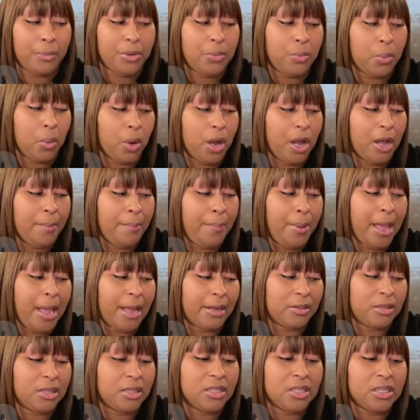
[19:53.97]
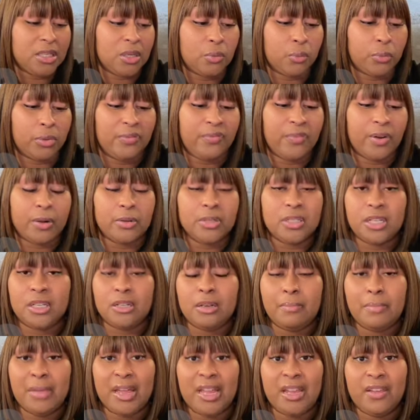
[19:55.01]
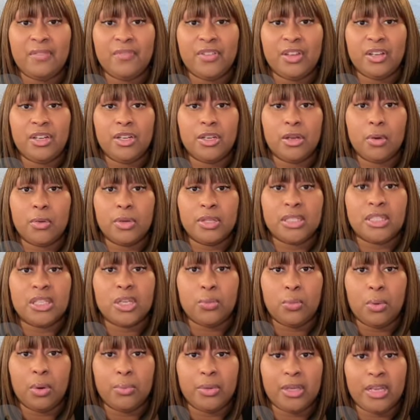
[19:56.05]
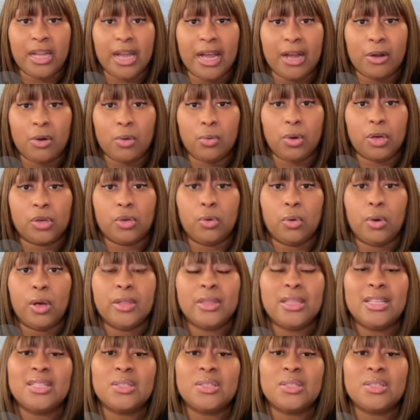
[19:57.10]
We will unpack this in reverse in the main video and see what we got going on.